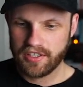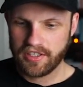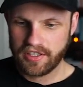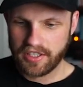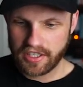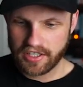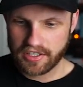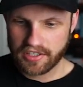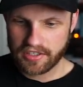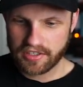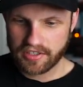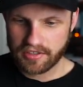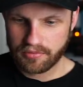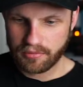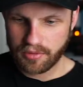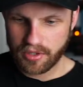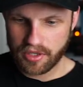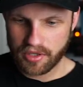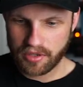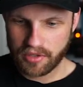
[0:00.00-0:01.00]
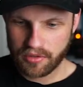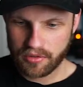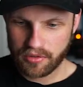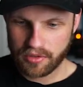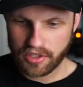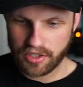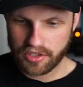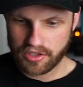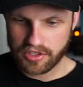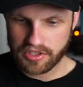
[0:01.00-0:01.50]
This will,
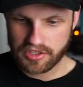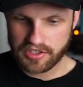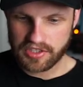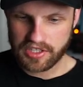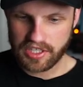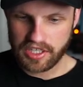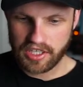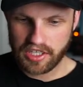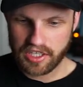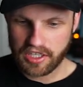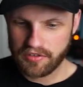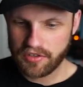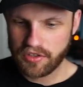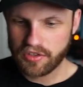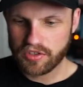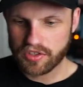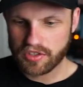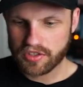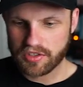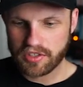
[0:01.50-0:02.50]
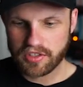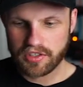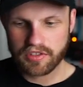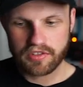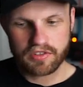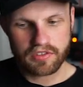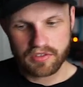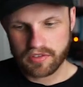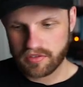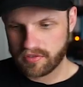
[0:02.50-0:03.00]
as you can see, if you just
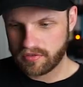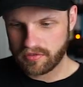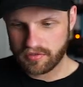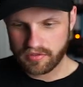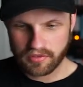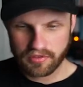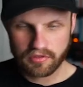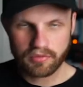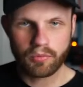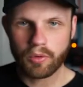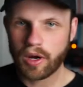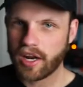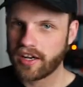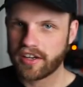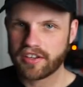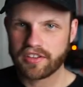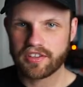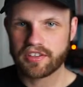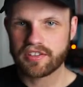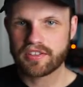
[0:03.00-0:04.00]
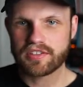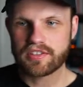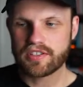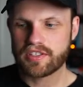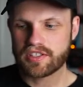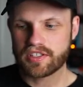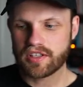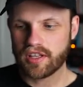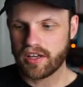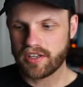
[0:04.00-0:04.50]
whack the
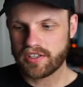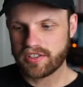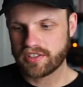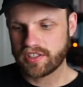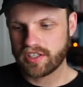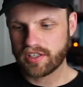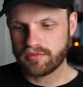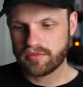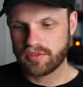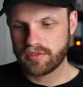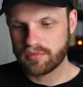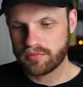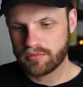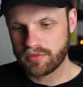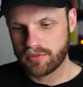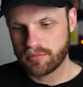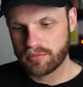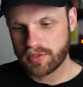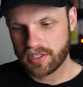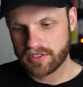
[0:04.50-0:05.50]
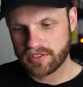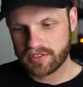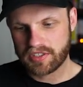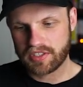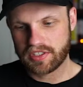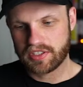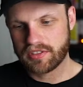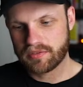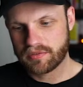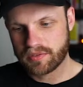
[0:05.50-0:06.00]
sliders up, you'll be able to see
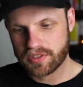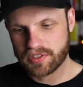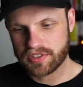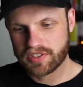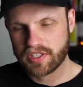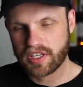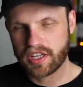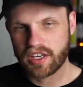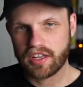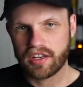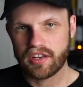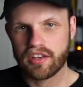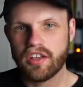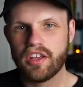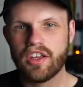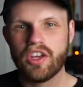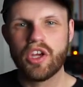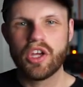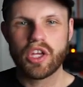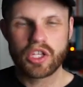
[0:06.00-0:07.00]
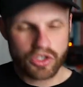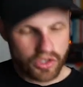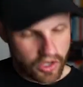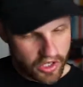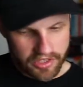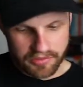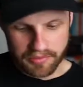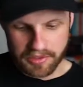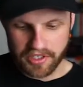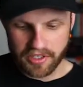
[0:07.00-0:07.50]
a difference. And
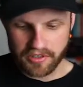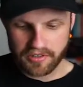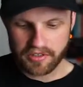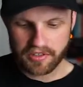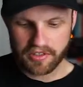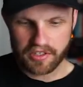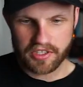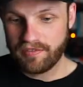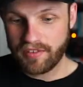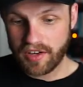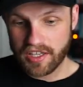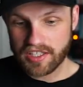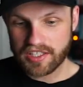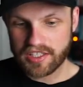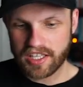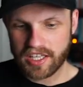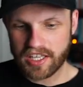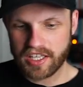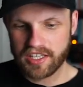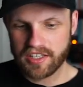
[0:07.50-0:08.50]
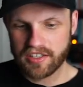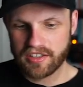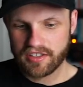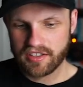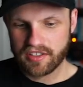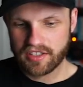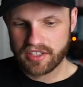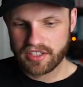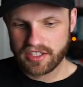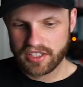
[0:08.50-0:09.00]
trust me, don't do this. Firstly,
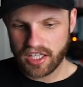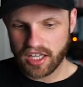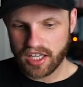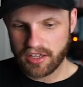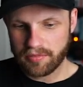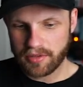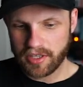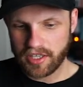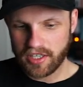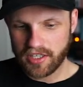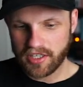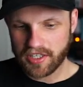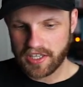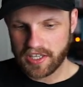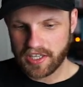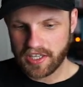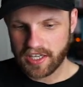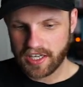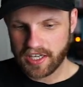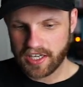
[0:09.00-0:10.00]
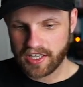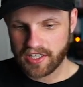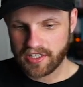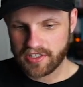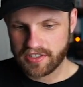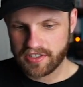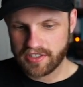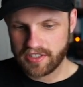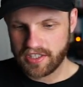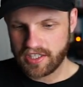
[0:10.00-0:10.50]
start by looking
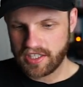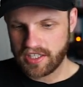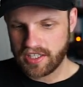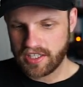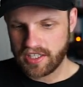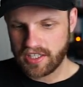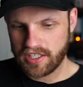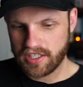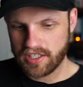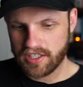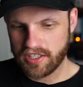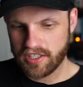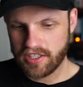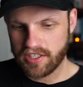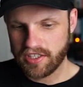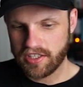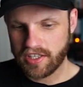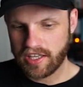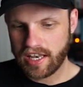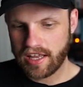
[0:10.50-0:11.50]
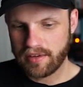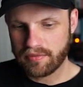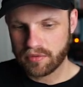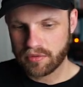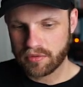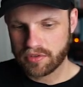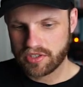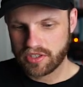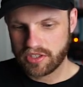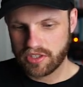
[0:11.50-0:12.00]
at the
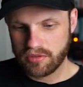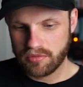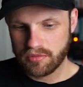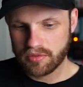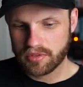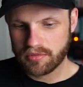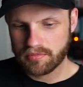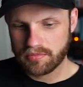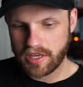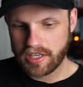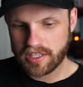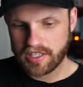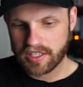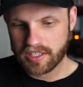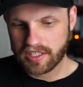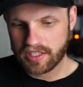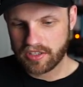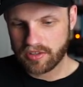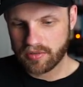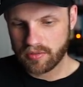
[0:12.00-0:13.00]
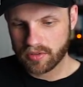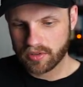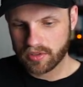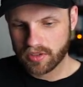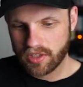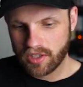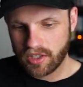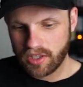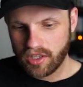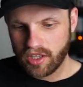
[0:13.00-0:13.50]
level. So you want
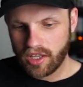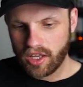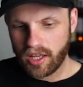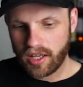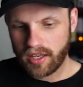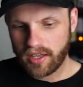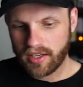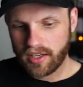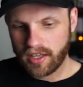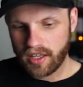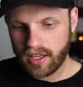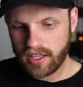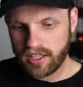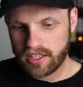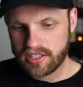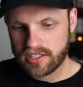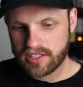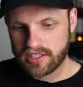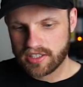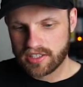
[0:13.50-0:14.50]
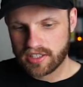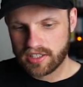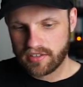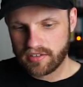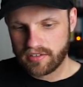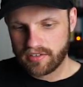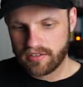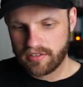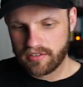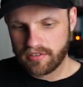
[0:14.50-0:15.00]
a nice
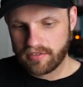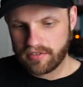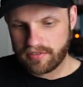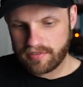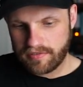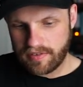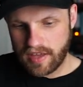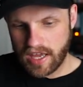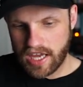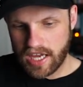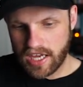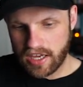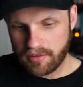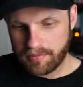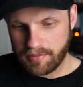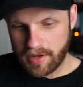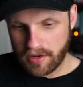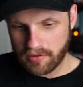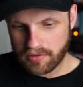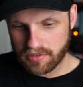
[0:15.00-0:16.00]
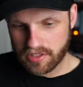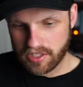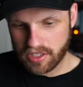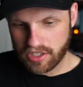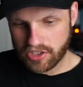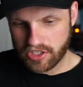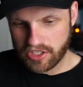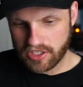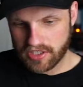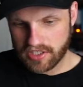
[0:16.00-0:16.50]
fair amount
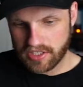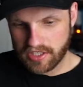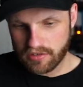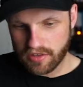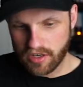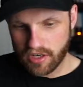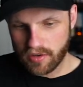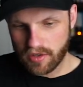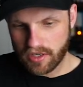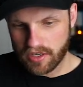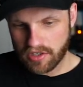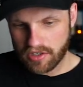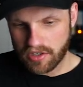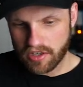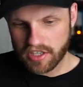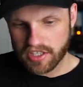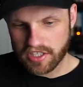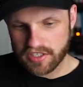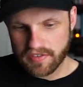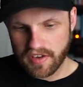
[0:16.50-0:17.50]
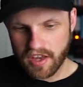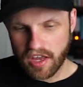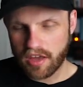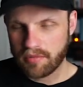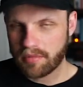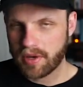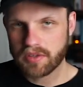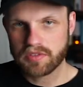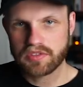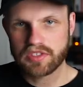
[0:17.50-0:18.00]
touching 0 and a nice fair
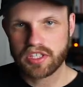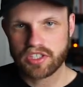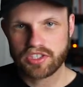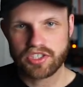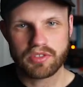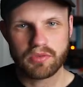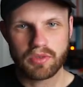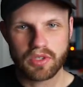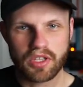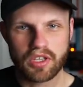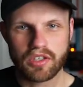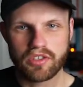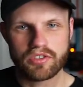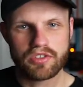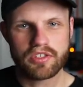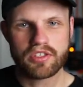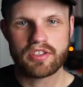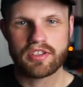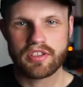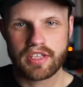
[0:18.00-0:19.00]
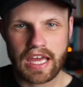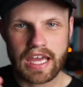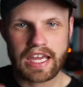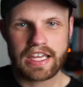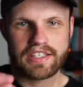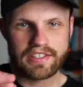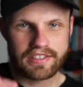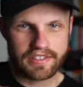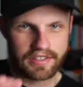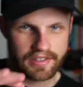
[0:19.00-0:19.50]
amount touching 100. That
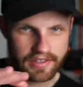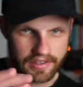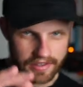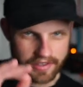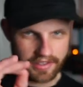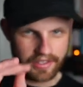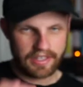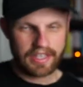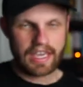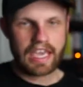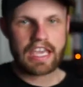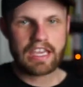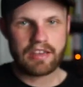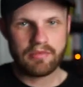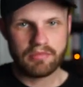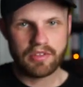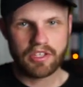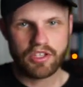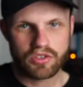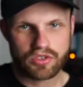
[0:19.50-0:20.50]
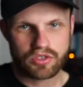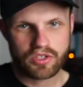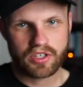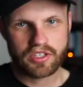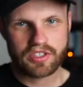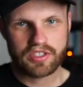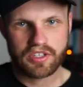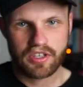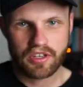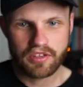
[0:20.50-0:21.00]
is the game that you're
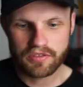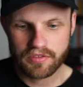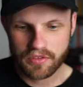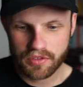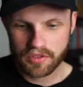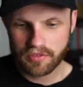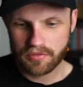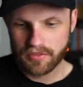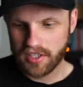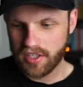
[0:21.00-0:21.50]
trying to go for.